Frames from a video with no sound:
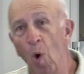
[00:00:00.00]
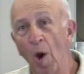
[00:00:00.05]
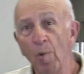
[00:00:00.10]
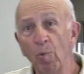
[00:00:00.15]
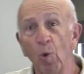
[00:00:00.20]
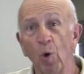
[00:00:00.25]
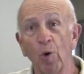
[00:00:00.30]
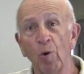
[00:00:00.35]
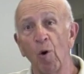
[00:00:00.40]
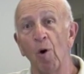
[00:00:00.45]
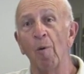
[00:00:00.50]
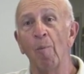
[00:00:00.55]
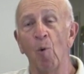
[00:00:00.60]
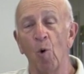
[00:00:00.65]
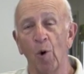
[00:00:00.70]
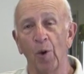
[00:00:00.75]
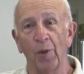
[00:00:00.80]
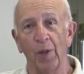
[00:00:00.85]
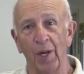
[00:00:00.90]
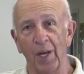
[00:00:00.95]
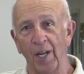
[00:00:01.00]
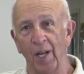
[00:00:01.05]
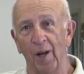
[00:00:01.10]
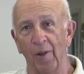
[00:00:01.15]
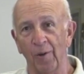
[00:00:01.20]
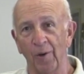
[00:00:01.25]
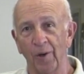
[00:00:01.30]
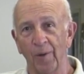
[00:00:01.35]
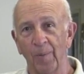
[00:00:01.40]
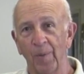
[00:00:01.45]
one will grow more than the
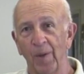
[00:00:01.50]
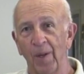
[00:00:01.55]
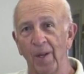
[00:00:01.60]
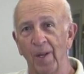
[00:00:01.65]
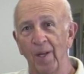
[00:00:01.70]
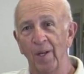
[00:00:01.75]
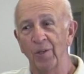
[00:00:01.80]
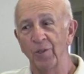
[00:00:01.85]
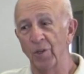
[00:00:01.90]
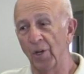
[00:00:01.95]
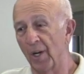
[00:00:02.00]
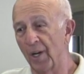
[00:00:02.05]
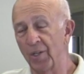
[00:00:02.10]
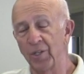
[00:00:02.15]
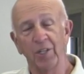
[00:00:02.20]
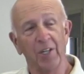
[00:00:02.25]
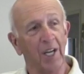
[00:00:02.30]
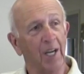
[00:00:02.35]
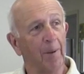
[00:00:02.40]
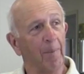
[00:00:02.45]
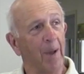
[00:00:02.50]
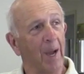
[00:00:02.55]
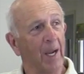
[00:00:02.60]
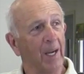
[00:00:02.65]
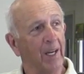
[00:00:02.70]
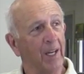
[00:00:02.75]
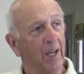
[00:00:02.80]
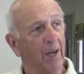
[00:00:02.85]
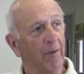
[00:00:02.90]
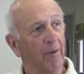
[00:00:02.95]
other. So let's take them
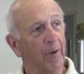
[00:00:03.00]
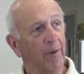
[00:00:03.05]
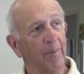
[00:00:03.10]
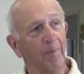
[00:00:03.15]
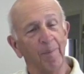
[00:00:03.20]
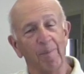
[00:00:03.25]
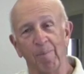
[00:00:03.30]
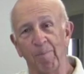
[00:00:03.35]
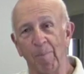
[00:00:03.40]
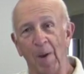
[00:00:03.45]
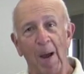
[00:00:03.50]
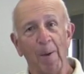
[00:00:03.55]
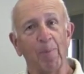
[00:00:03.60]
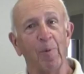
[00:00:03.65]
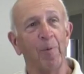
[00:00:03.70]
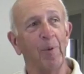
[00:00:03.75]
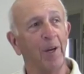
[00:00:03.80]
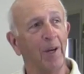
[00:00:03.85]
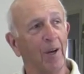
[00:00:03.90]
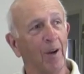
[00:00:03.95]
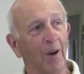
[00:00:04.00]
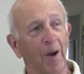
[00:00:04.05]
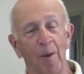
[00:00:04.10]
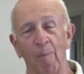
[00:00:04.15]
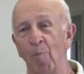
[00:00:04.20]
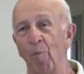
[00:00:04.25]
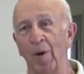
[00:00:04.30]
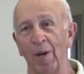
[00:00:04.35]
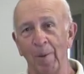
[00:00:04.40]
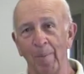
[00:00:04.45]
back in the oven, pop them in there,
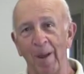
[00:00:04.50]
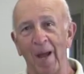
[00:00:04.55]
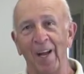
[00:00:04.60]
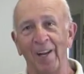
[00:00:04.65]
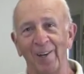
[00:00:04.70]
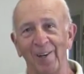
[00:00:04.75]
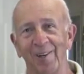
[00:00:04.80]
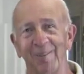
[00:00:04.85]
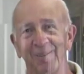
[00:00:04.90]
and bring them back